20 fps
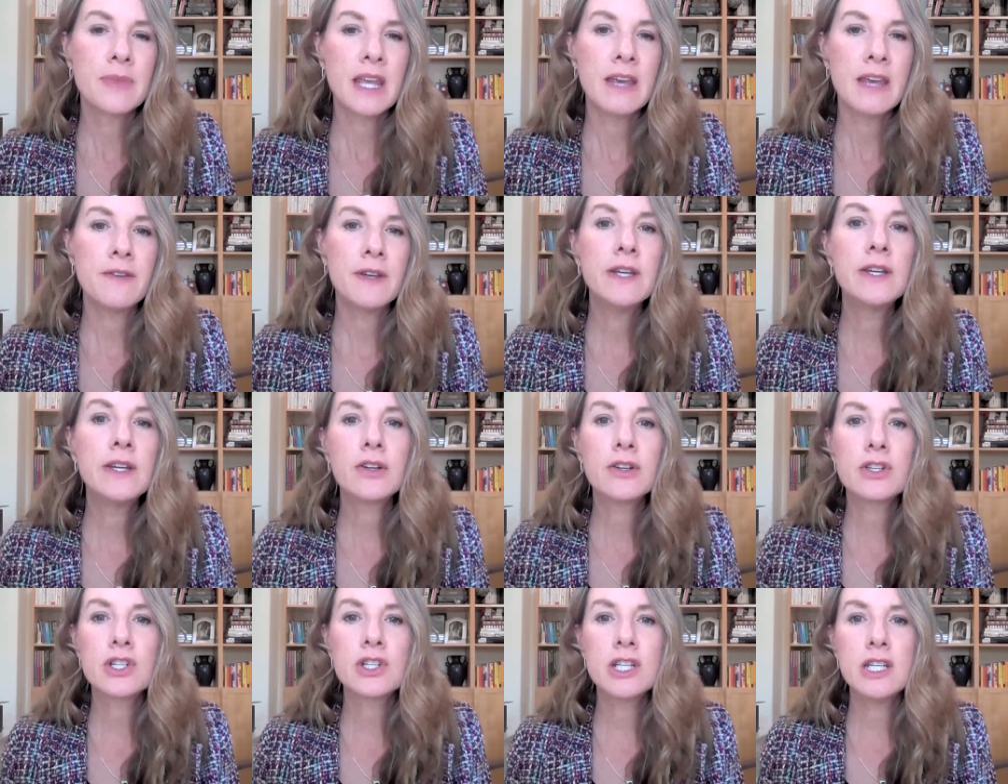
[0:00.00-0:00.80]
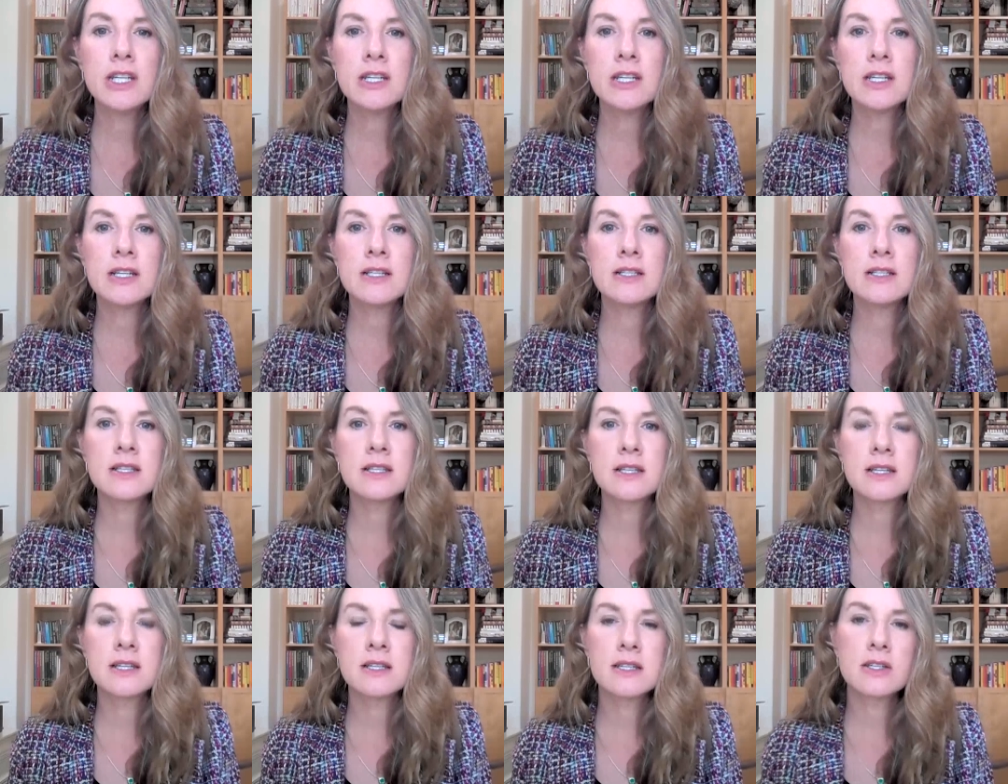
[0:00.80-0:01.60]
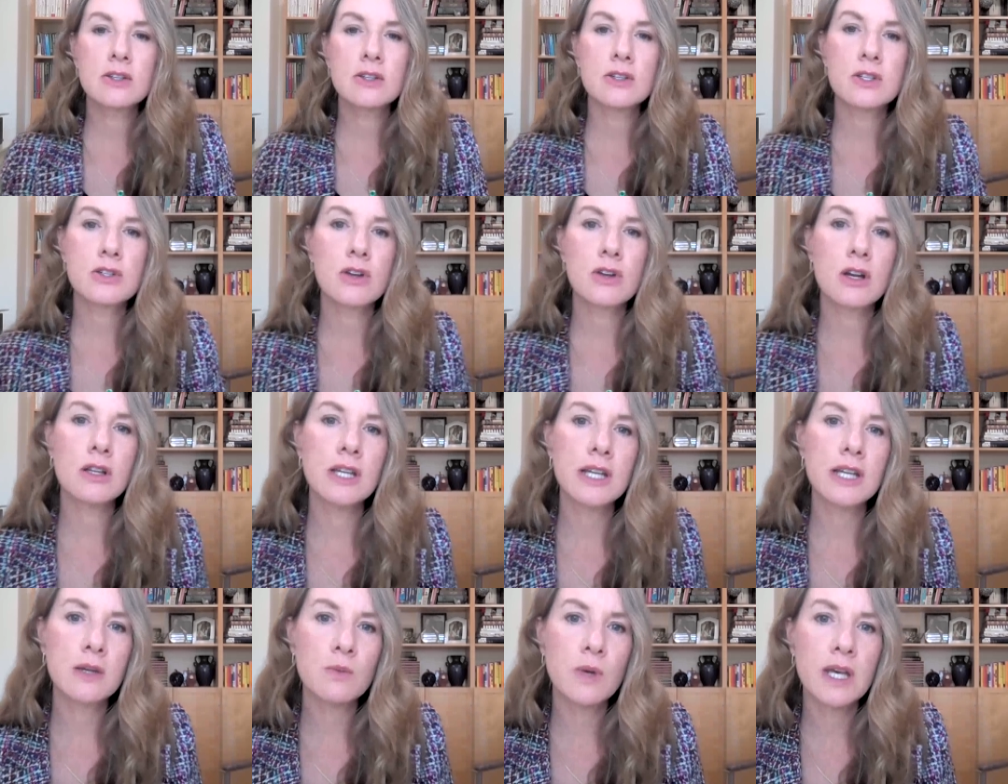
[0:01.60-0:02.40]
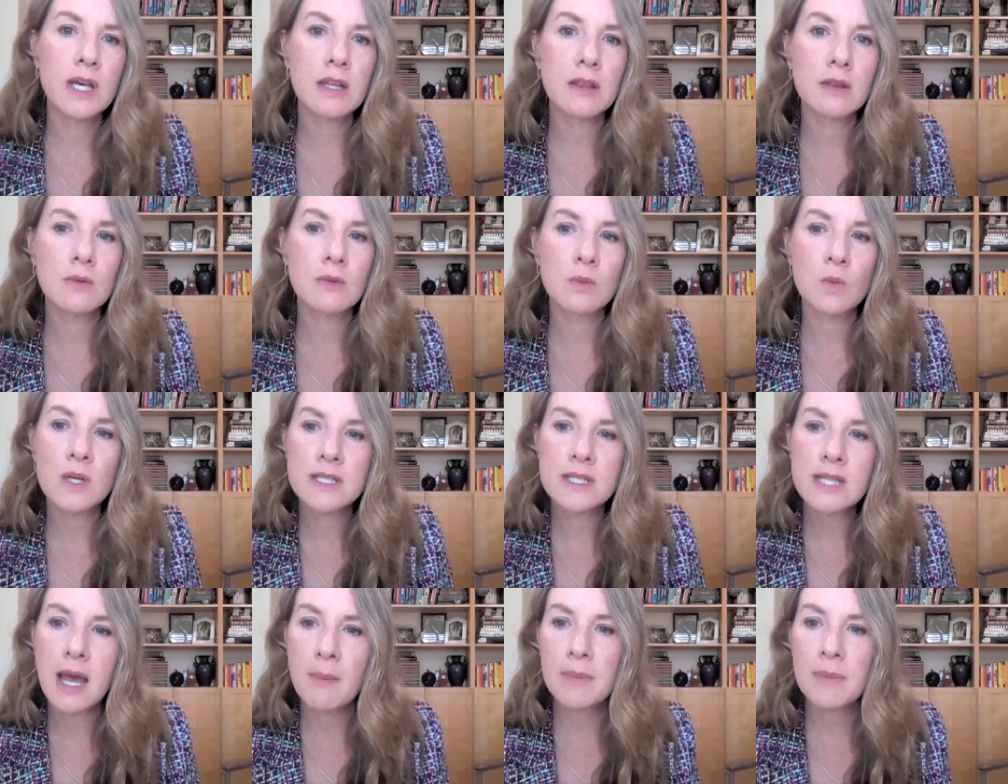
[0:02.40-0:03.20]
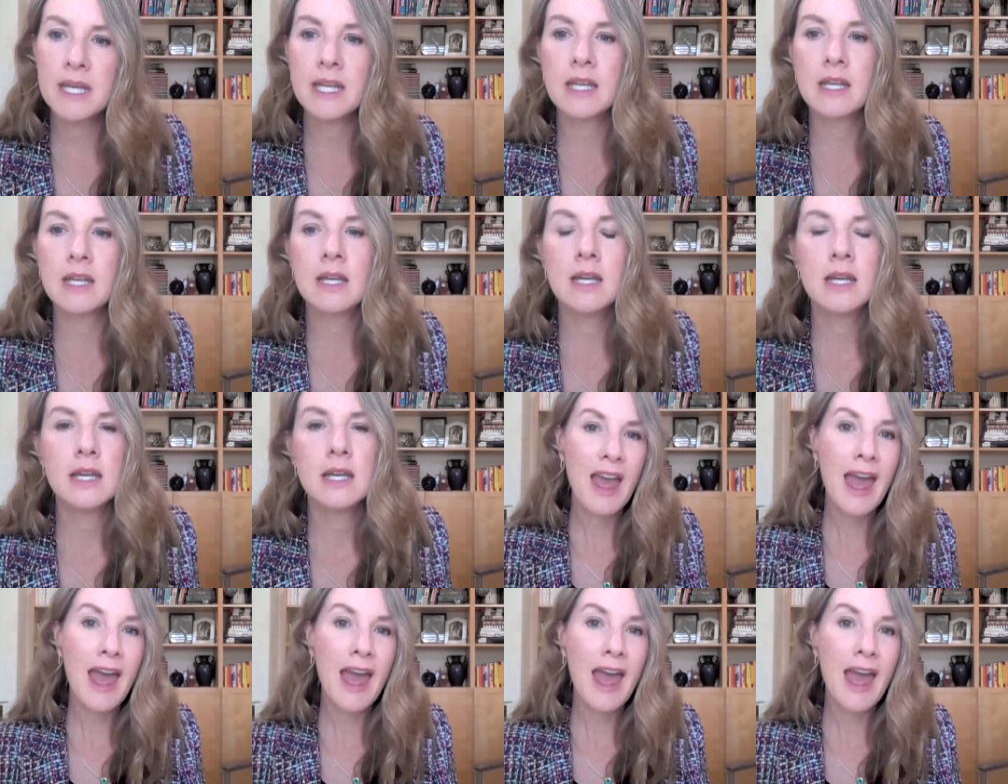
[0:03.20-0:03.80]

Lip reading: if he or she is still struggling with what's happening